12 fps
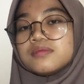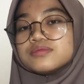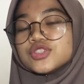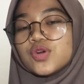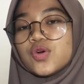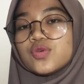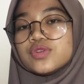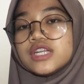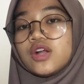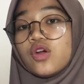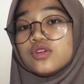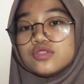So the
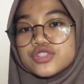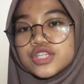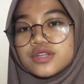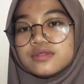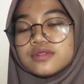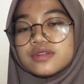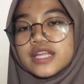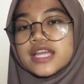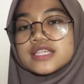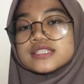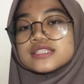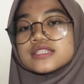conclusion
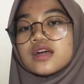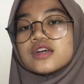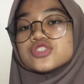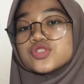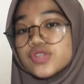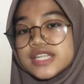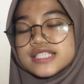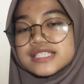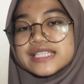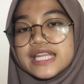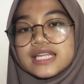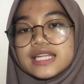is students
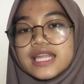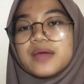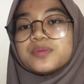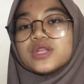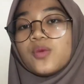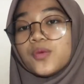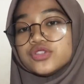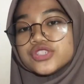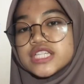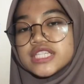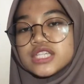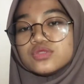need ample
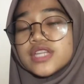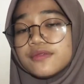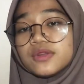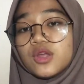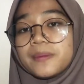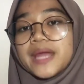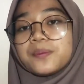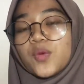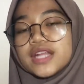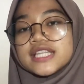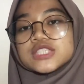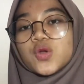opportunity to develop and
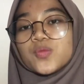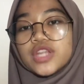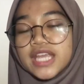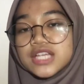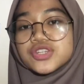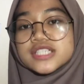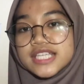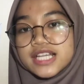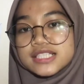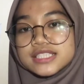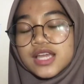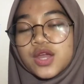practice communication
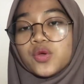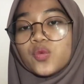skills,